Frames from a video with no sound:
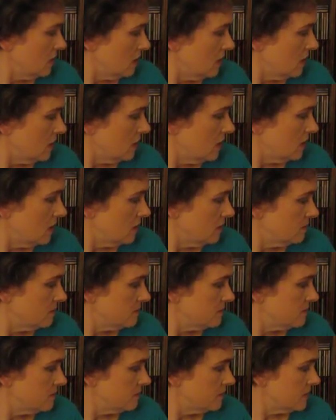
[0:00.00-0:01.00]

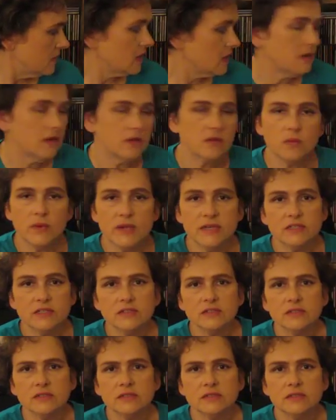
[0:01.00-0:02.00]
Another
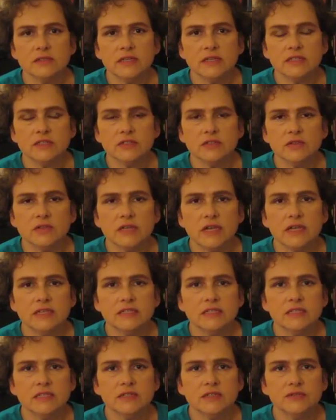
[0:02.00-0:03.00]
way that's a good
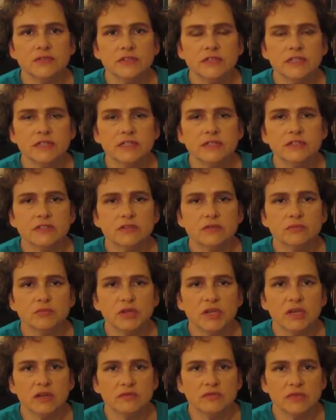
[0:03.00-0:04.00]
idea if your kids aren't
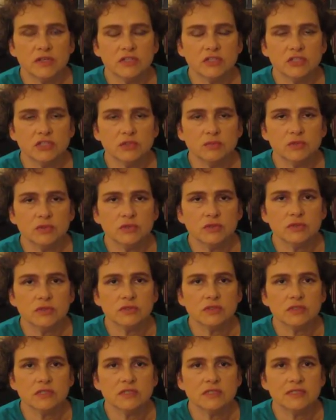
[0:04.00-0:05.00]
big on
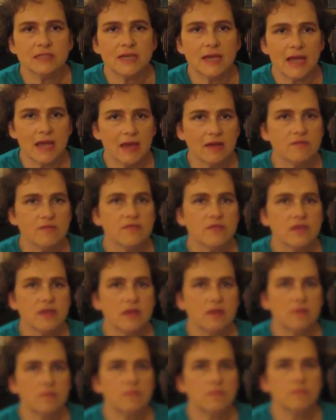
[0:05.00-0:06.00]
vegetables is to have
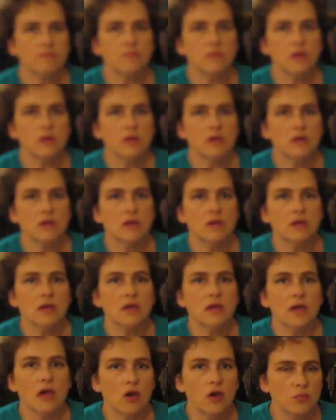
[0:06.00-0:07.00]
them
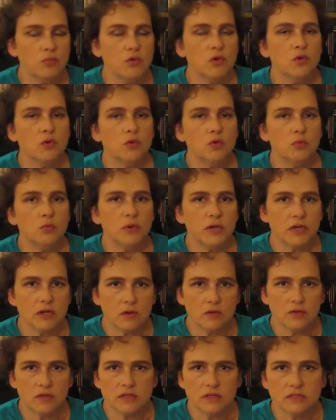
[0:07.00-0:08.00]
help you pick
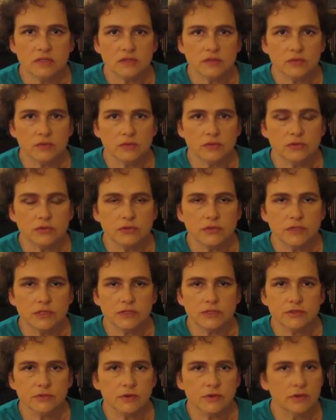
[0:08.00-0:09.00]
out things at the grocery
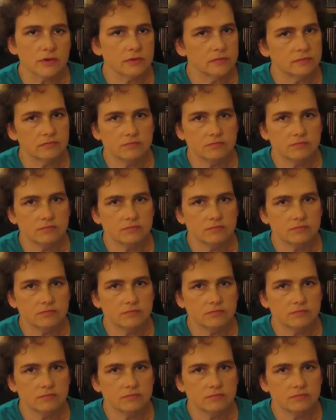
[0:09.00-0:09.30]
store,